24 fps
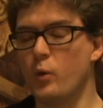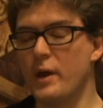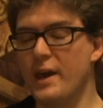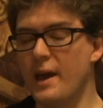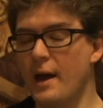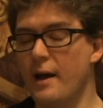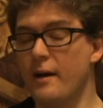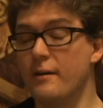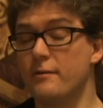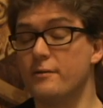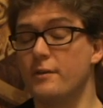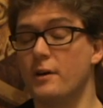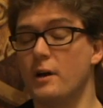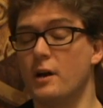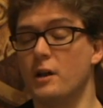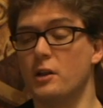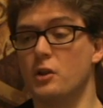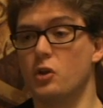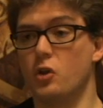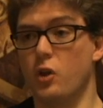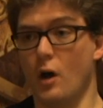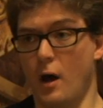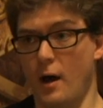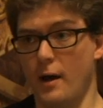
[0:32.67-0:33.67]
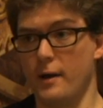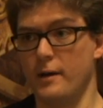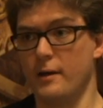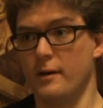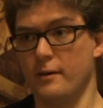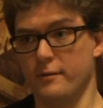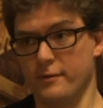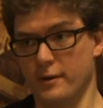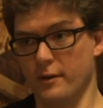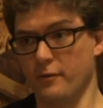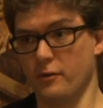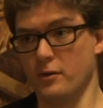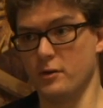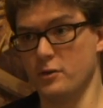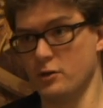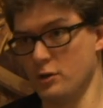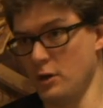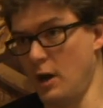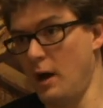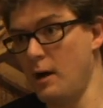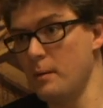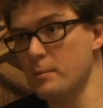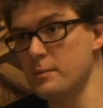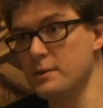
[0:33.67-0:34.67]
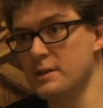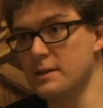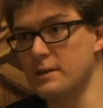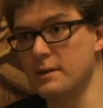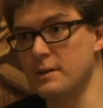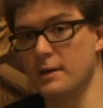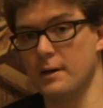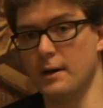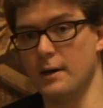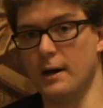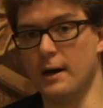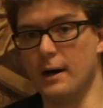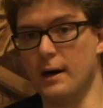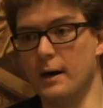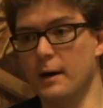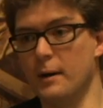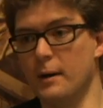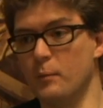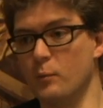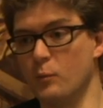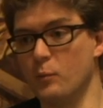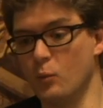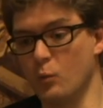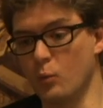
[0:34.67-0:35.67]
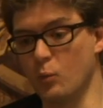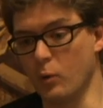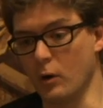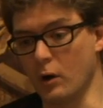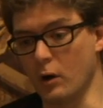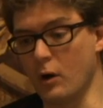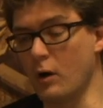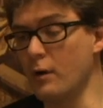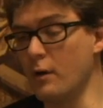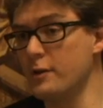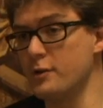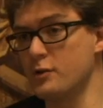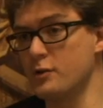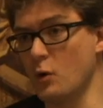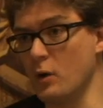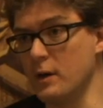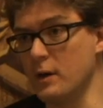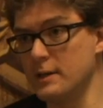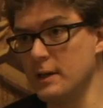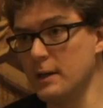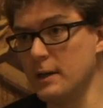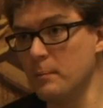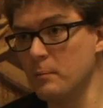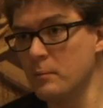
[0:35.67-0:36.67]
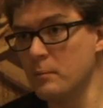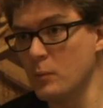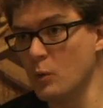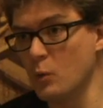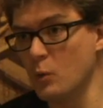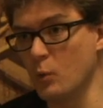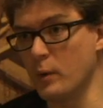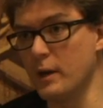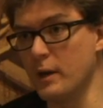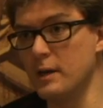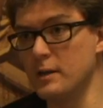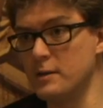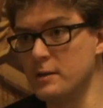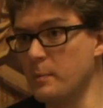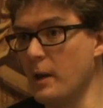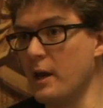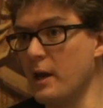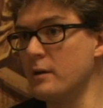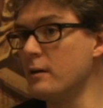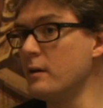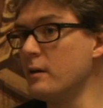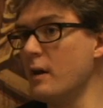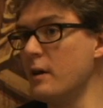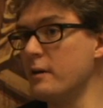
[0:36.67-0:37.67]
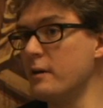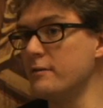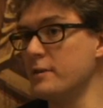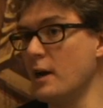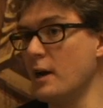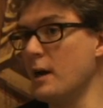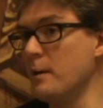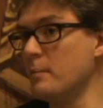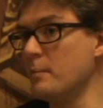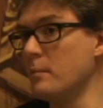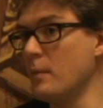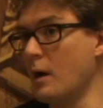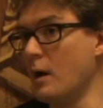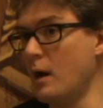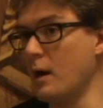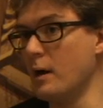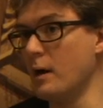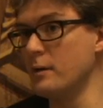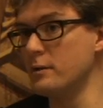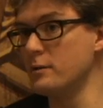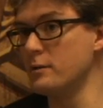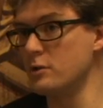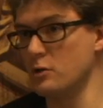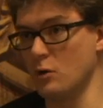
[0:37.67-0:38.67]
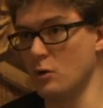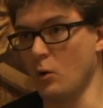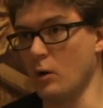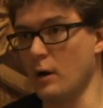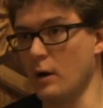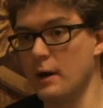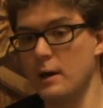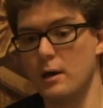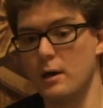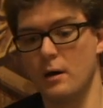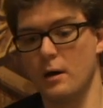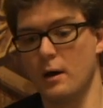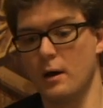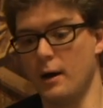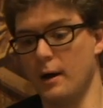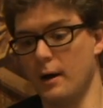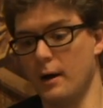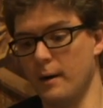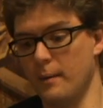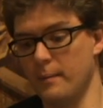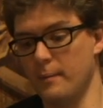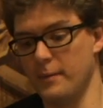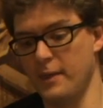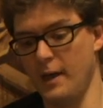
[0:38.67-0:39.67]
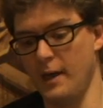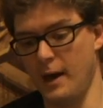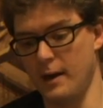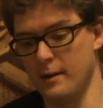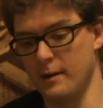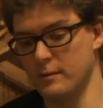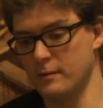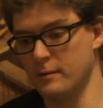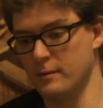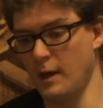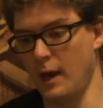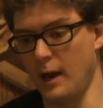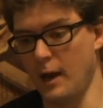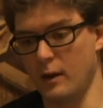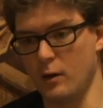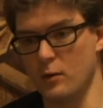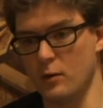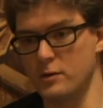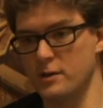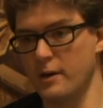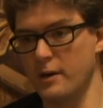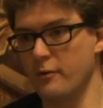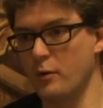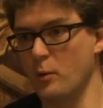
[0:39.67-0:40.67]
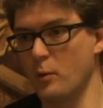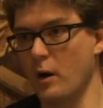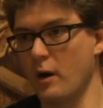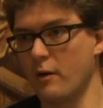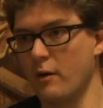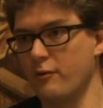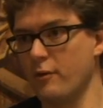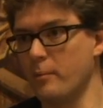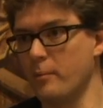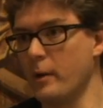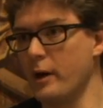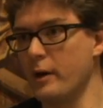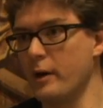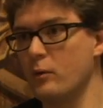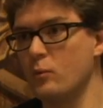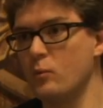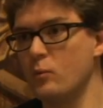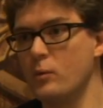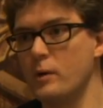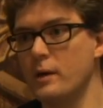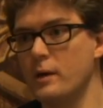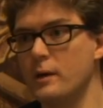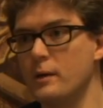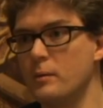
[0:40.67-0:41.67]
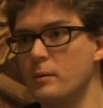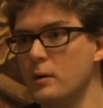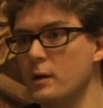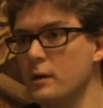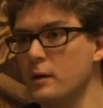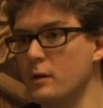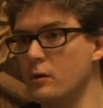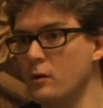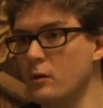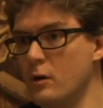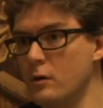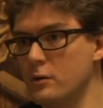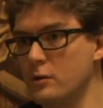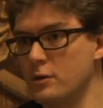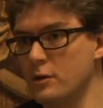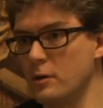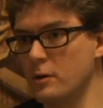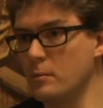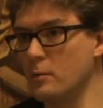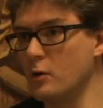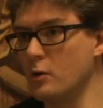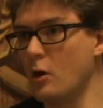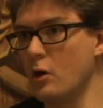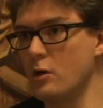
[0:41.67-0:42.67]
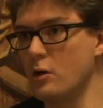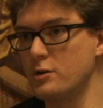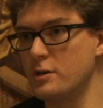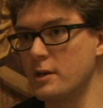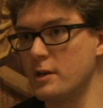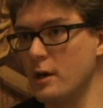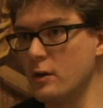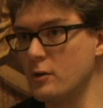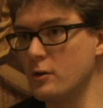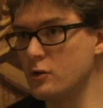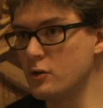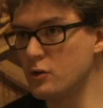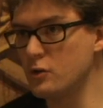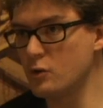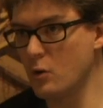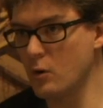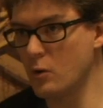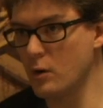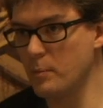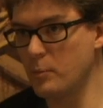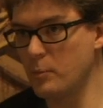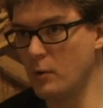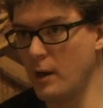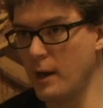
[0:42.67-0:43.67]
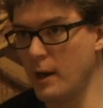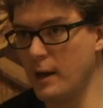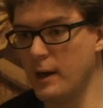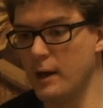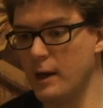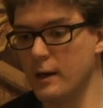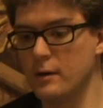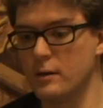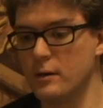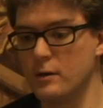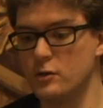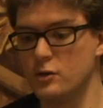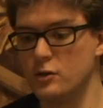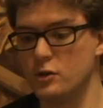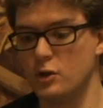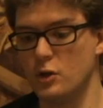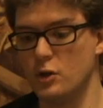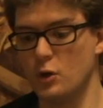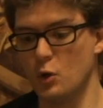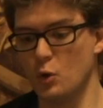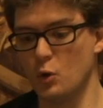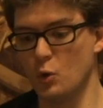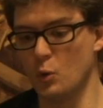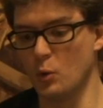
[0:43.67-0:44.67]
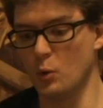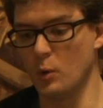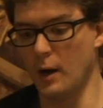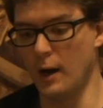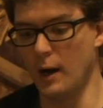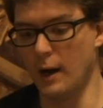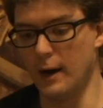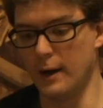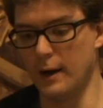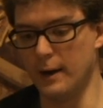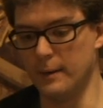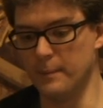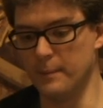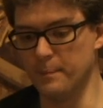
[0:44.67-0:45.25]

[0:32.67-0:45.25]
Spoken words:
we have a lot of different jobs. We're called the Story Team. We spend a lot of time on story. That goes everywhere from like really long-term, large-scale story planning to